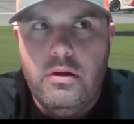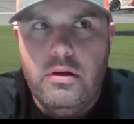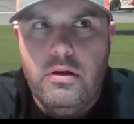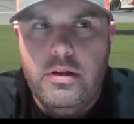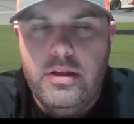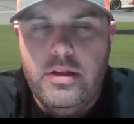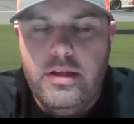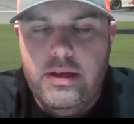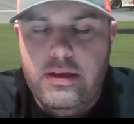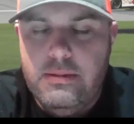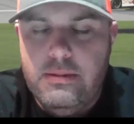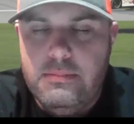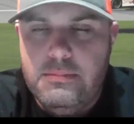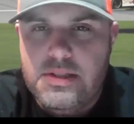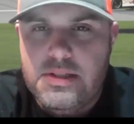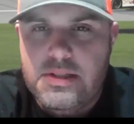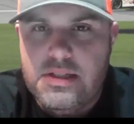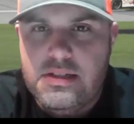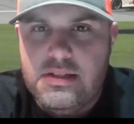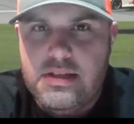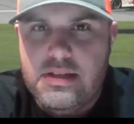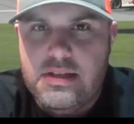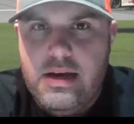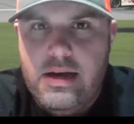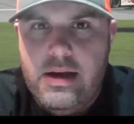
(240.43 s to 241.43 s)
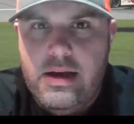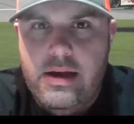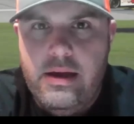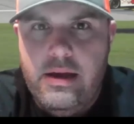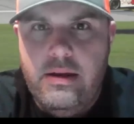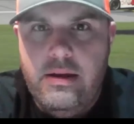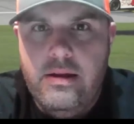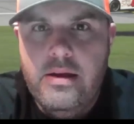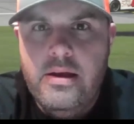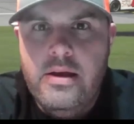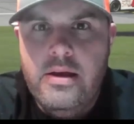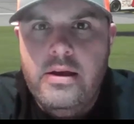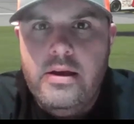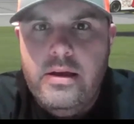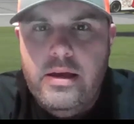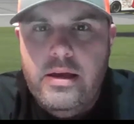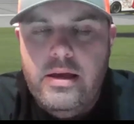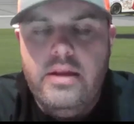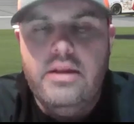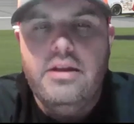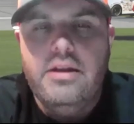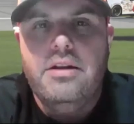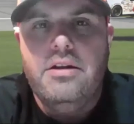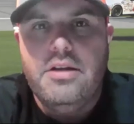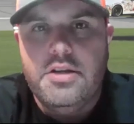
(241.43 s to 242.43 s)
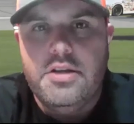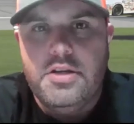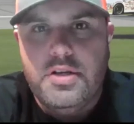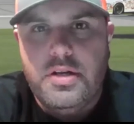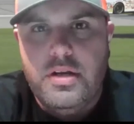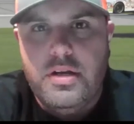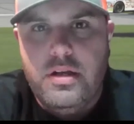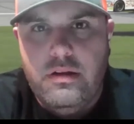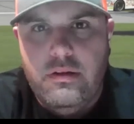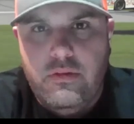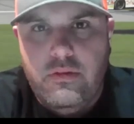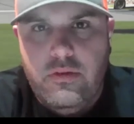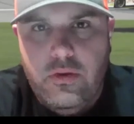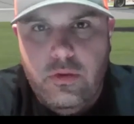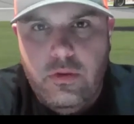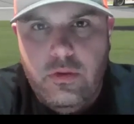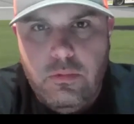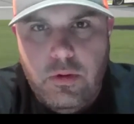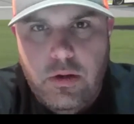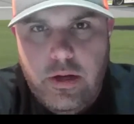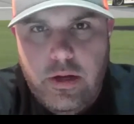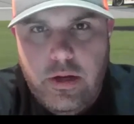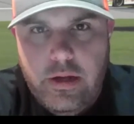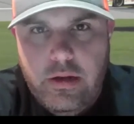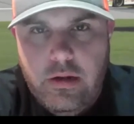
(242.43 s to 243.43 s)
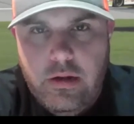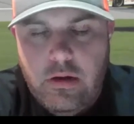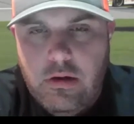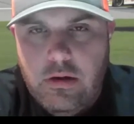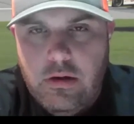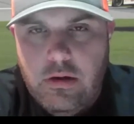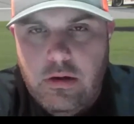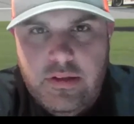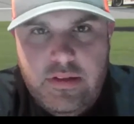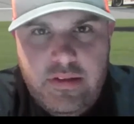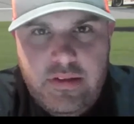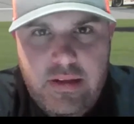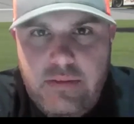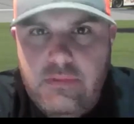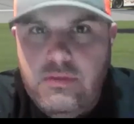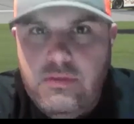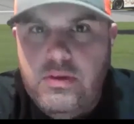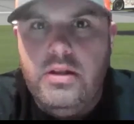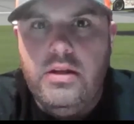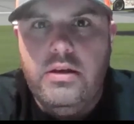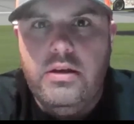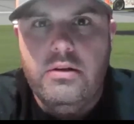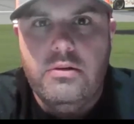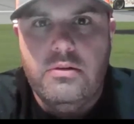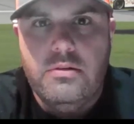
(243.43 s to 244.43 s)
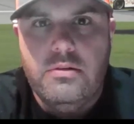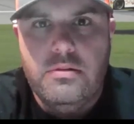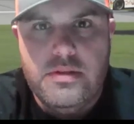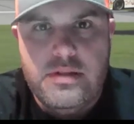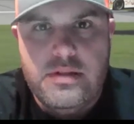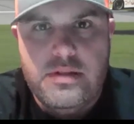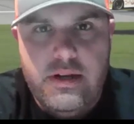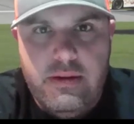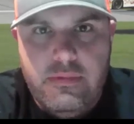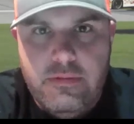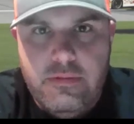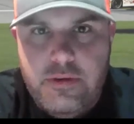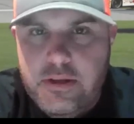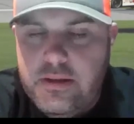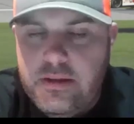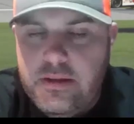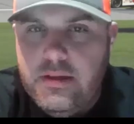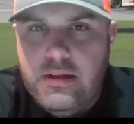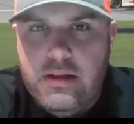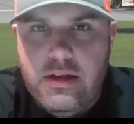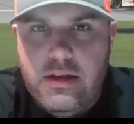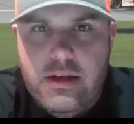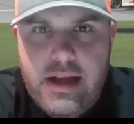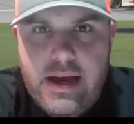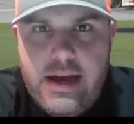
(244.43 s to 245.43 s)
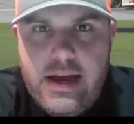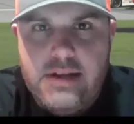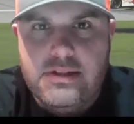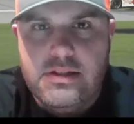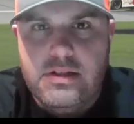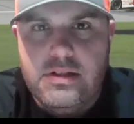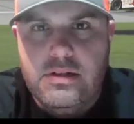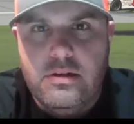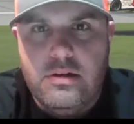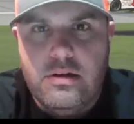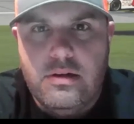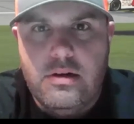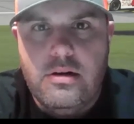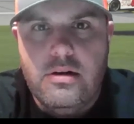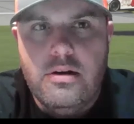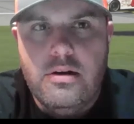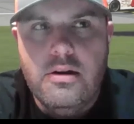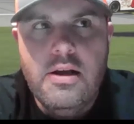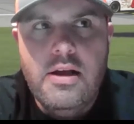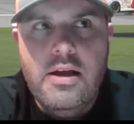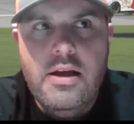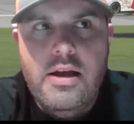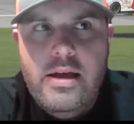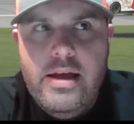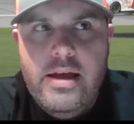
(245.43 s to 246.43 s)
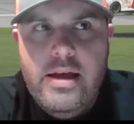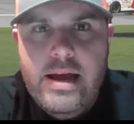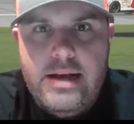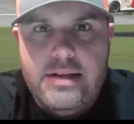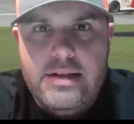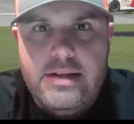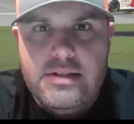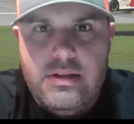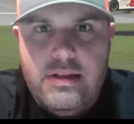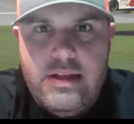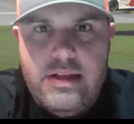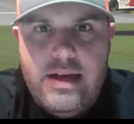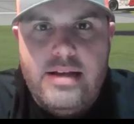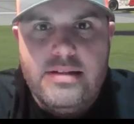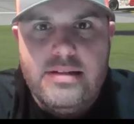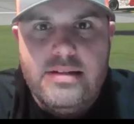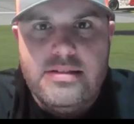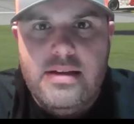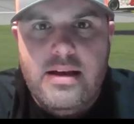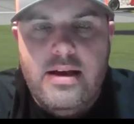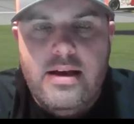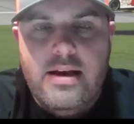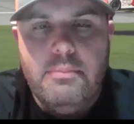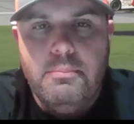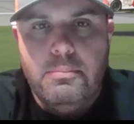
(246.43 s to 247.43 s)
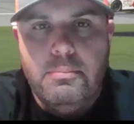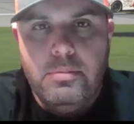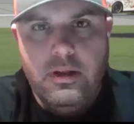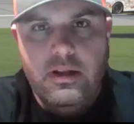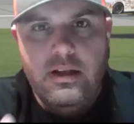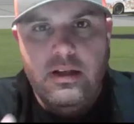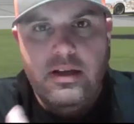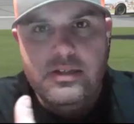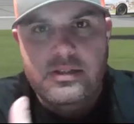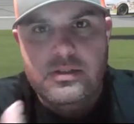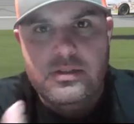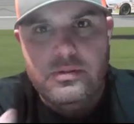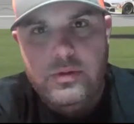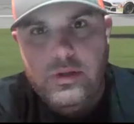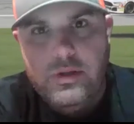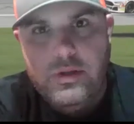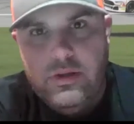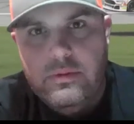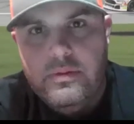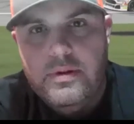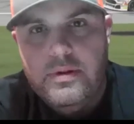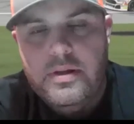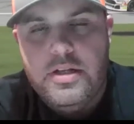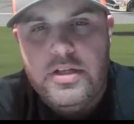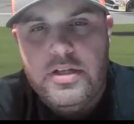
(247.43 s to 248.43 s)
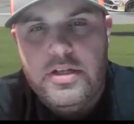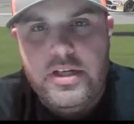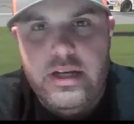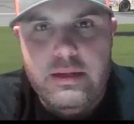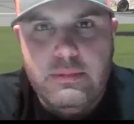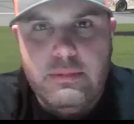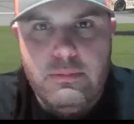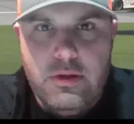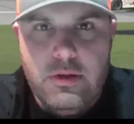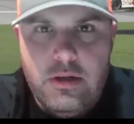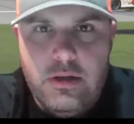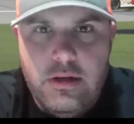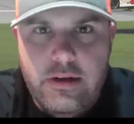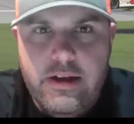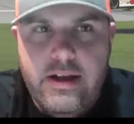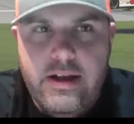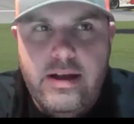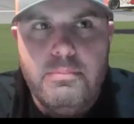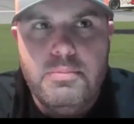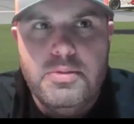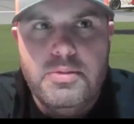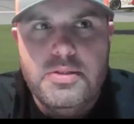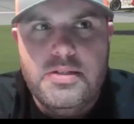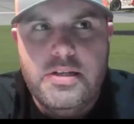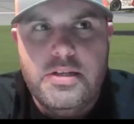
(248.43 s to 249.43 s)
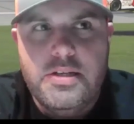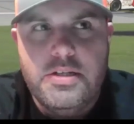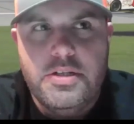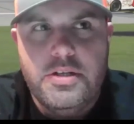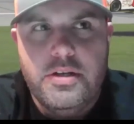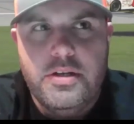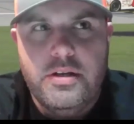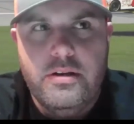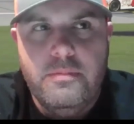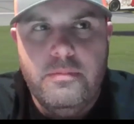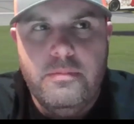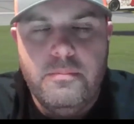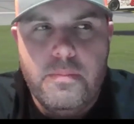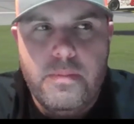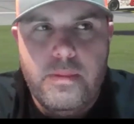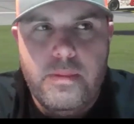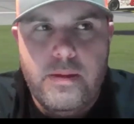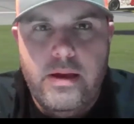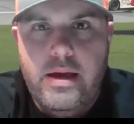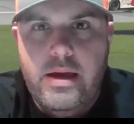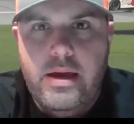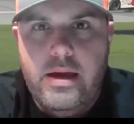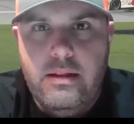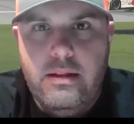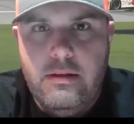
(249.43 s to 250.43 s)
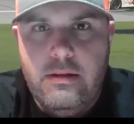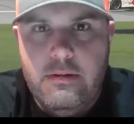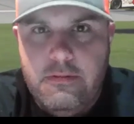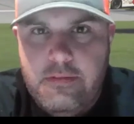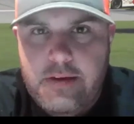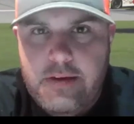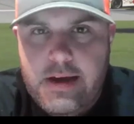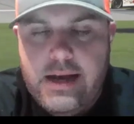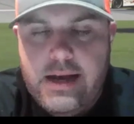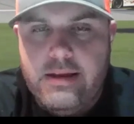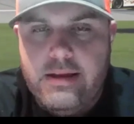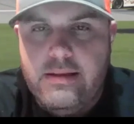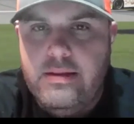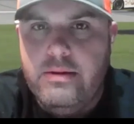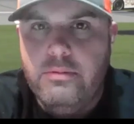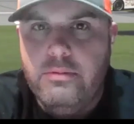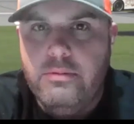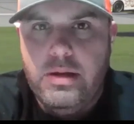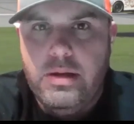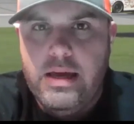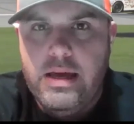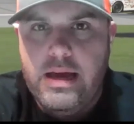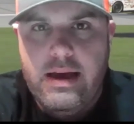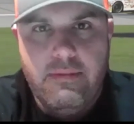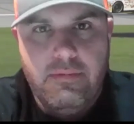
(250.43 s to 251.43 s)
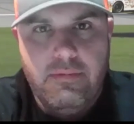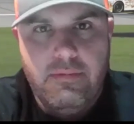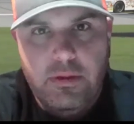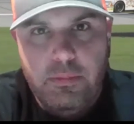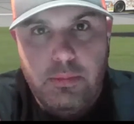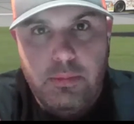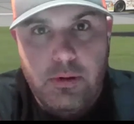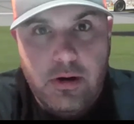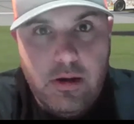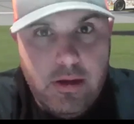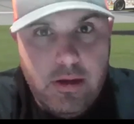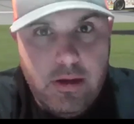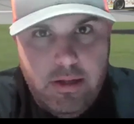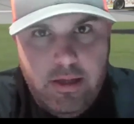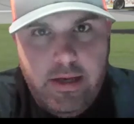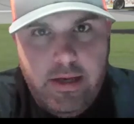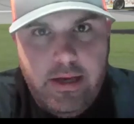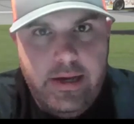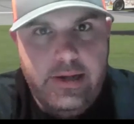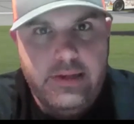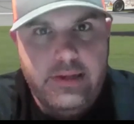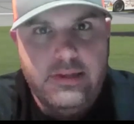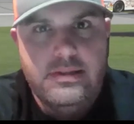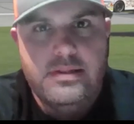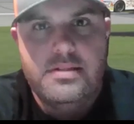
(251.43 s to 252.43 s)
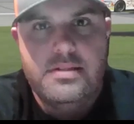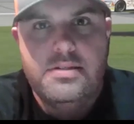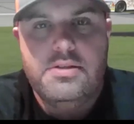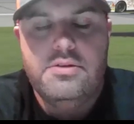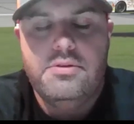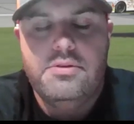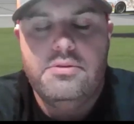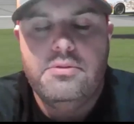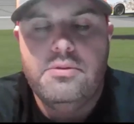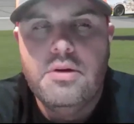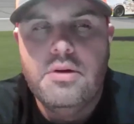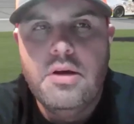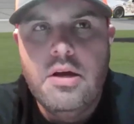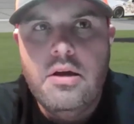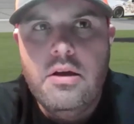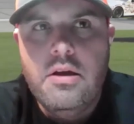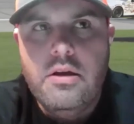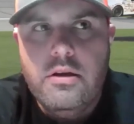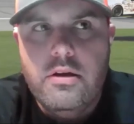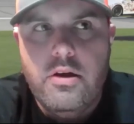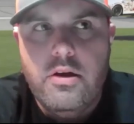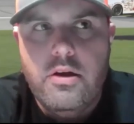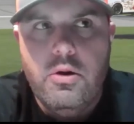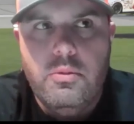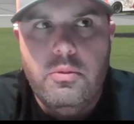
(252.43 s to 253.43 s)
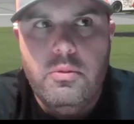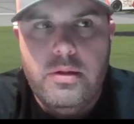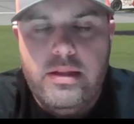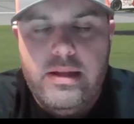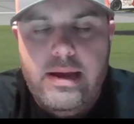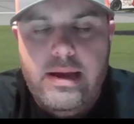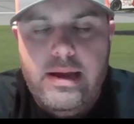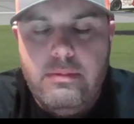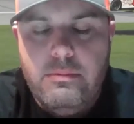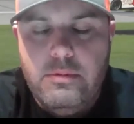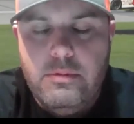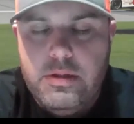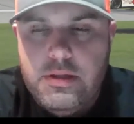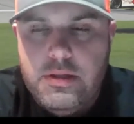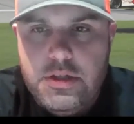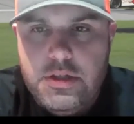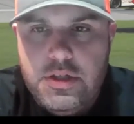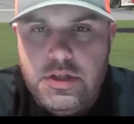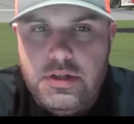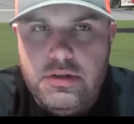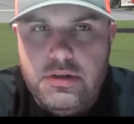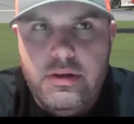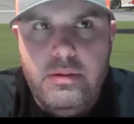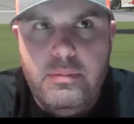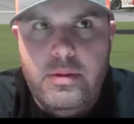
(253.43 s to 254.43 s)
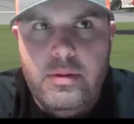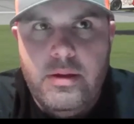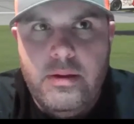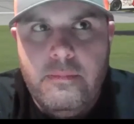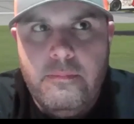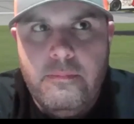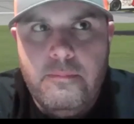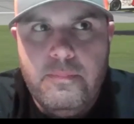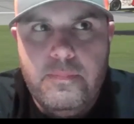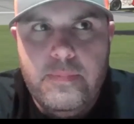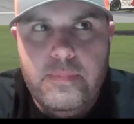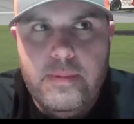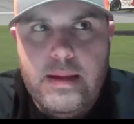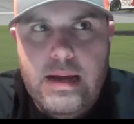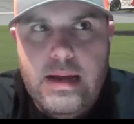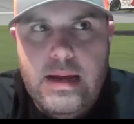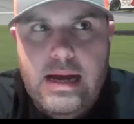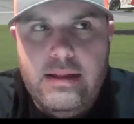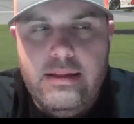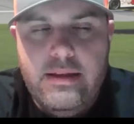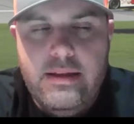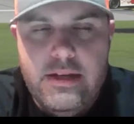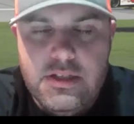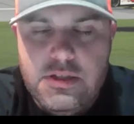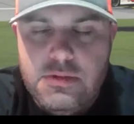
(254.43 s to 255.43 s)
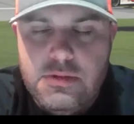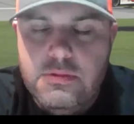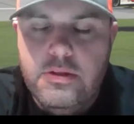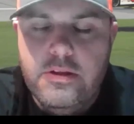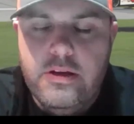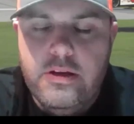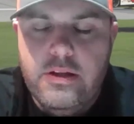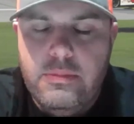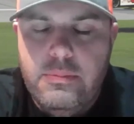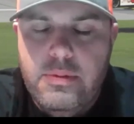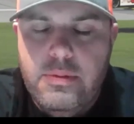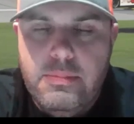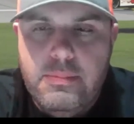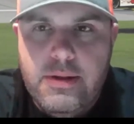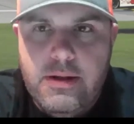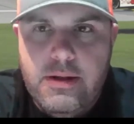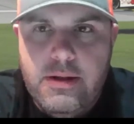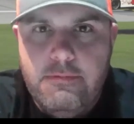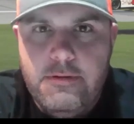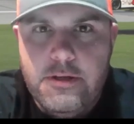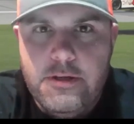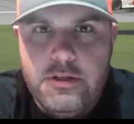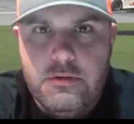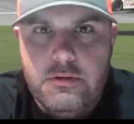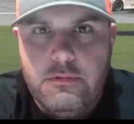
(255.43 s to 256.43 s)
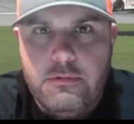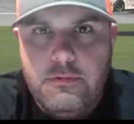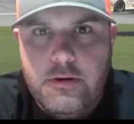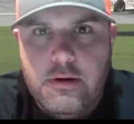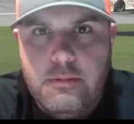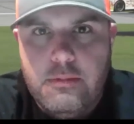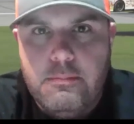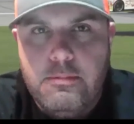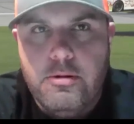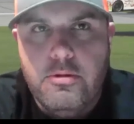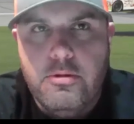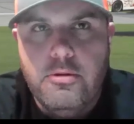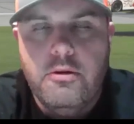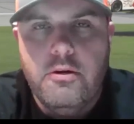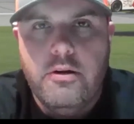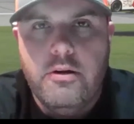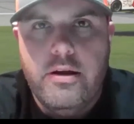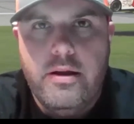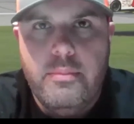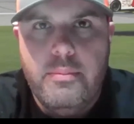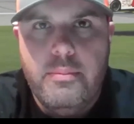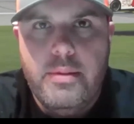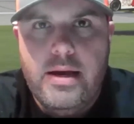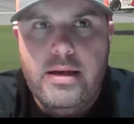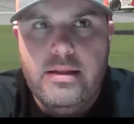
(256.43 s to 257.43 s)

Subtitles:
on the IMSA side, in addition to what all the TV deals and everything that NASCAR has on that side, plus with doing the Champ Car competition and the fact that we have the broadcast to go with that with the streaming, I think it's really going to be beneficial for our program.